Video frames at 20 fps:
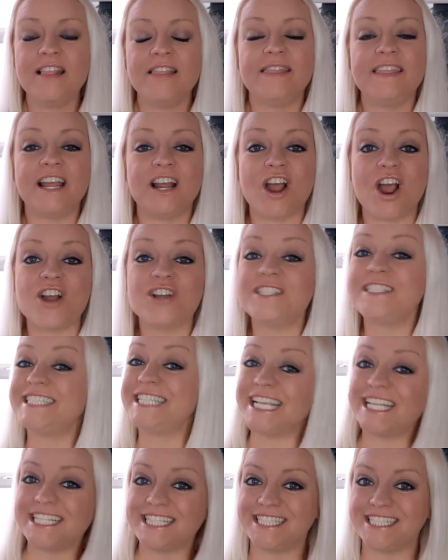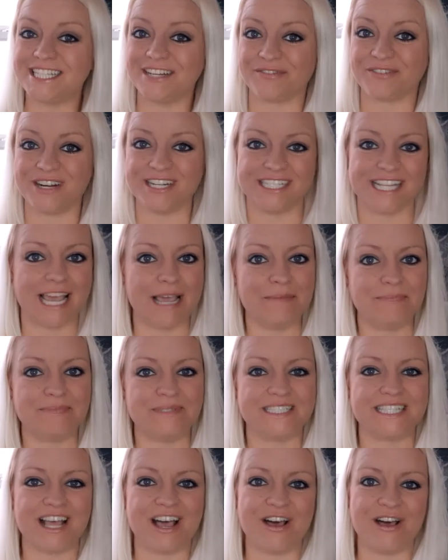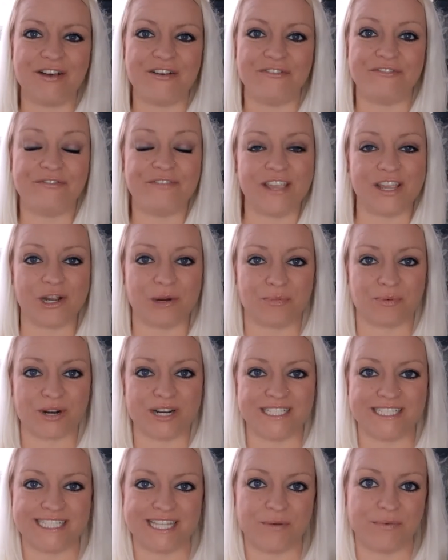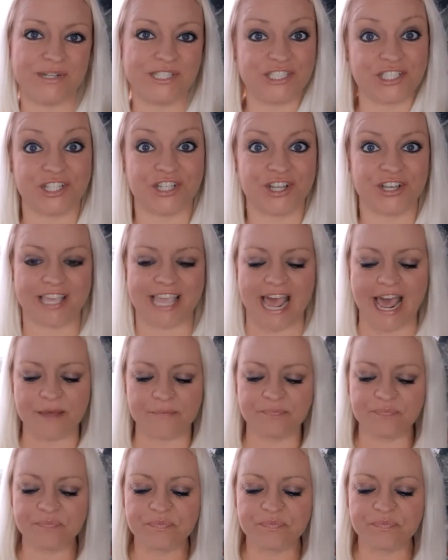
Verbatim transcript: there are six different types of fingerprints that we should look at.